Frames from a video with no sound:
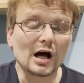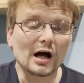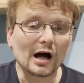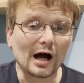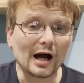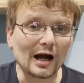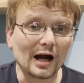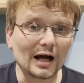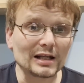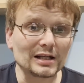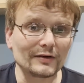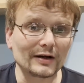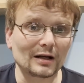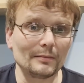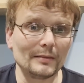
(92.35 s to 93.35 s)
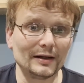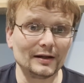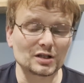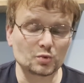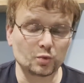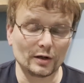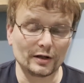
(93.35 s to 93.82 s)
I highly recommend
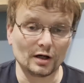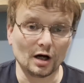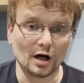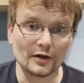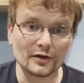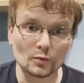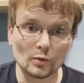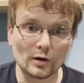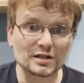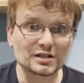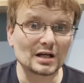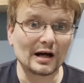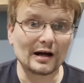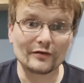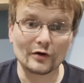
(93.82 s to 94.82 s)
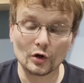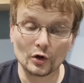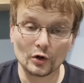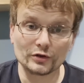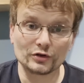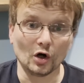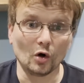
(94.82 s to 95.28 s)
this one. Other ones I've
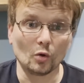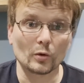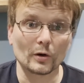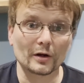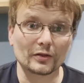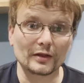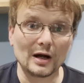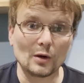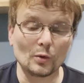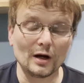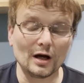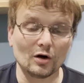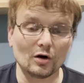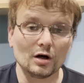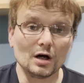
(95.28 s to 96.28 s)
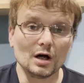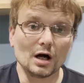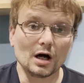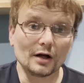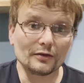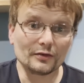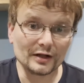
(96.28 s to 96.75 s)
heard don't work that well.
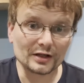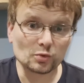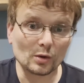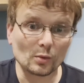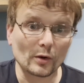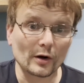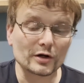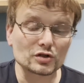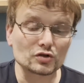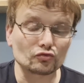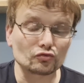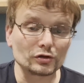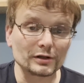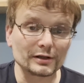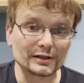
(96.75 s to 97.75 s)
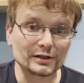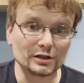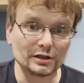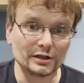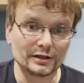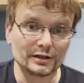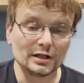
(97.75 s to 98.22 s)
This one works really
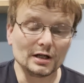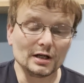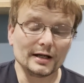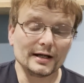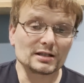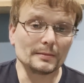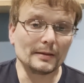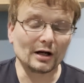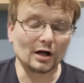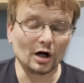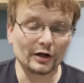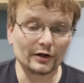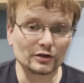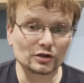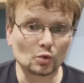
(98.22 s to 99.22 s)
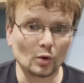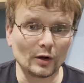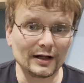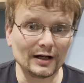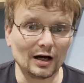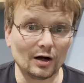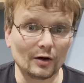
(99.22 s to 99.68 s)
good. It's about
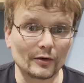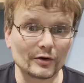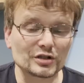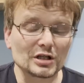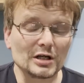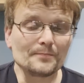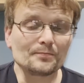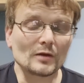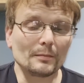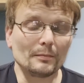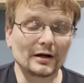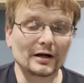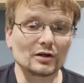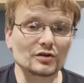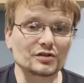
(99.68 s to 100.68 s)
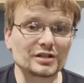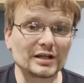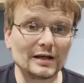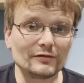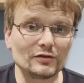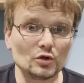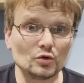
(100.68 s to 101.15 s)
$120, but it'll
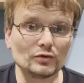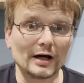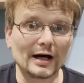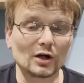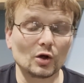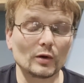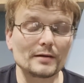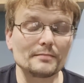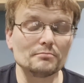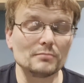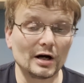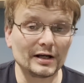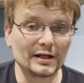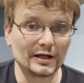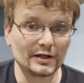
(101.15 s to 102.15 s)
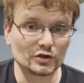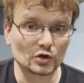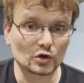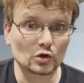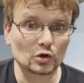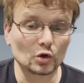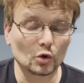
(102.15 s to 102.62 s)
save you not only money in your
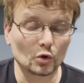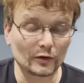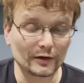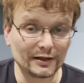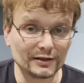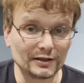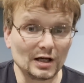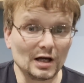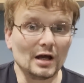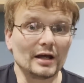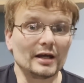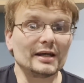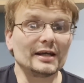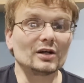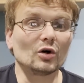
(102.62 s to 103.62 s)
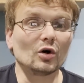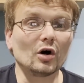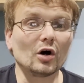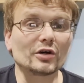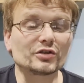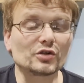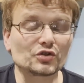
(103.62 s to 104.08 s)
chlorine, it'll
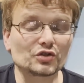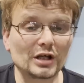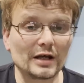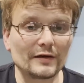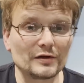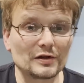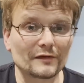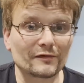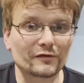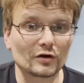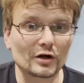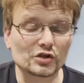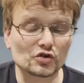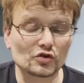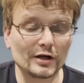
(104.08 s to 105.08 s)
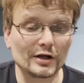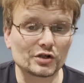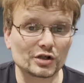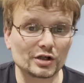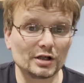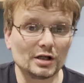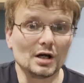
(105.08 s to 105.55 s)
also save you the
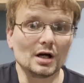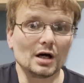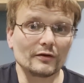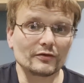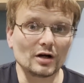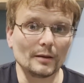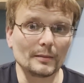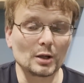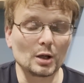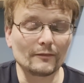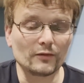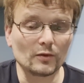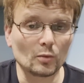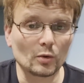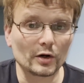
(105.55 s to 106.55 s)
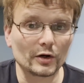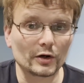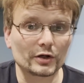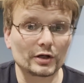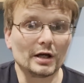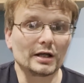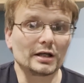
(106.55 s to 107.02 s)
frustration of coming home from
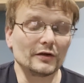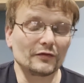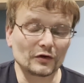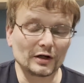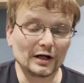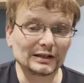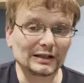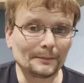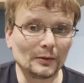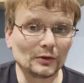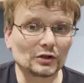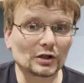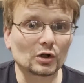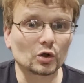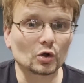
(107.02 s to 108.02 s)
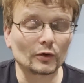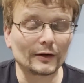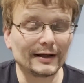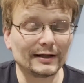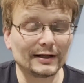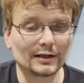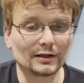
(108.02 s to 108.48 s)
work. You forgot to put the chlorine
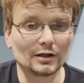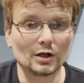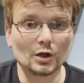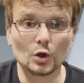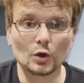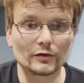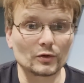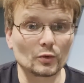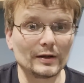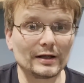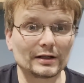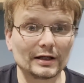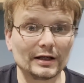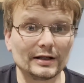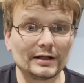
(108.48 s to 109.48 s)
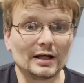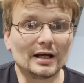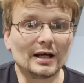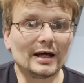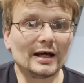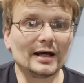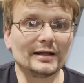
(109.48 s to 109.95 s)
in over the weekend,
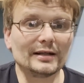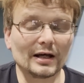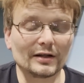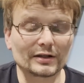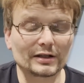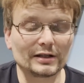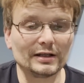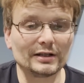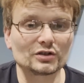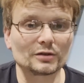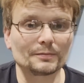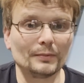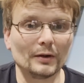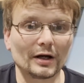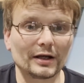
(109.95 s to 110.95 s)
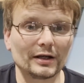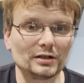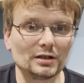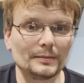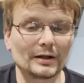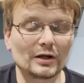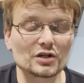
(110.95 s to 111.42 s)
and now the kids are bugging you
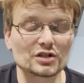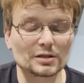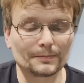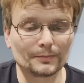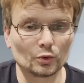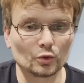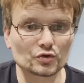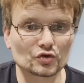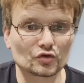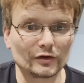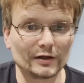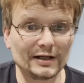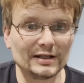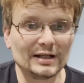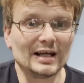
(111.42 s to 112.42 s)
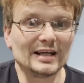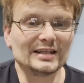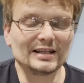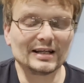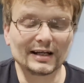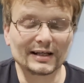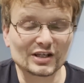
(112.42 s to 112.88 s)
because the pool's green. You
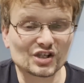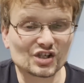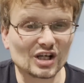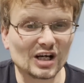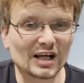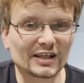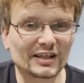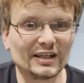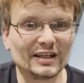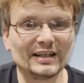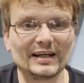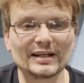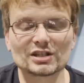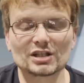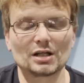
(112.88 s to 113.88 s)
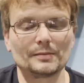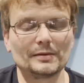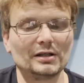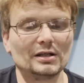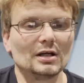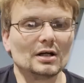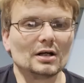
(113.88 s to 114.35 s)
got to shock it, and it's going to
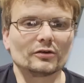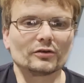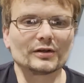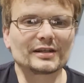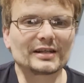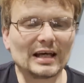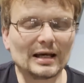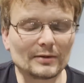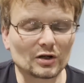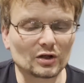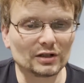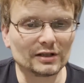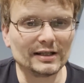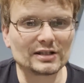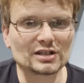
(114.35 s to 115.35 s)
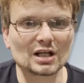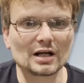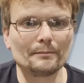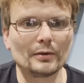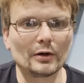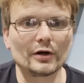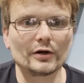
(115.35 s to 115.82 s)
be really chemically. It's going to
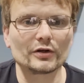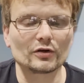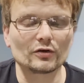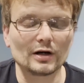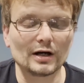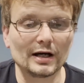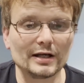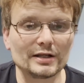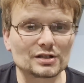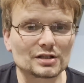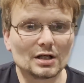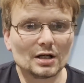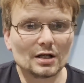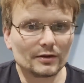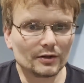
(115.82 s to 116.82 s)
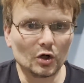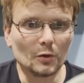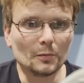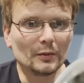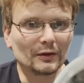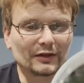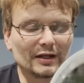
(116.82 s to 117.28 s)
burn their eyes. Nope,
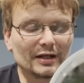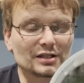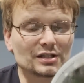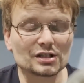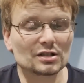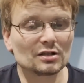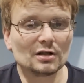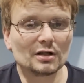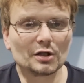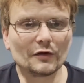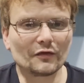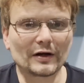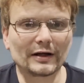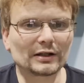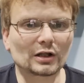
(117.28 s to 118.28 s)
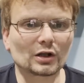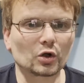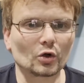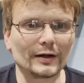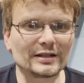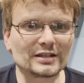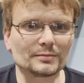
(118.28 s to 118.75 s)
with this, you forget the
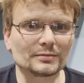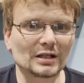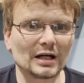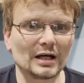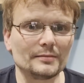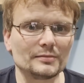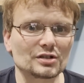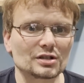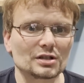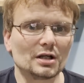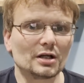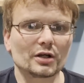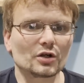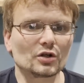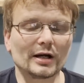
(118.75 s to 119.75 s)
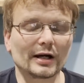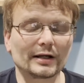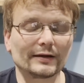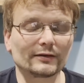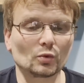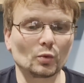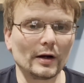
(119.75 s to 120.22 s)
chlorine sometimes. You're not going to
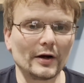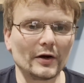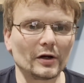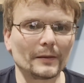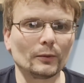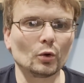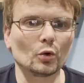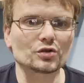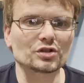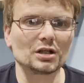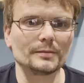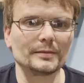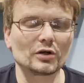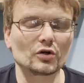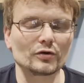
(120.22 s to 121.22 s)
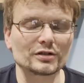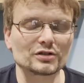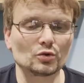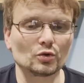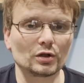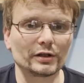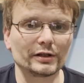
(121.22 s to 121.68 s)
have to worry. Your pool's going to be crystal
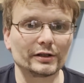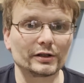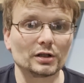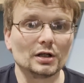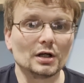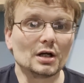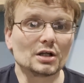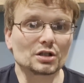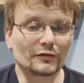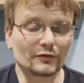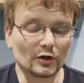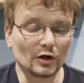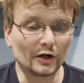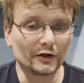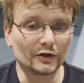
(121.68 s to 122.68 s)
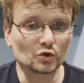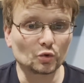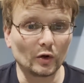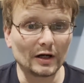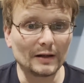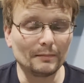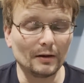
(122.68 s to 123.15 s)
clear. So for
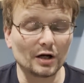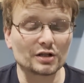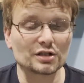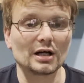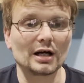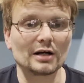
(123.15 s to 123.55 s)
$120, I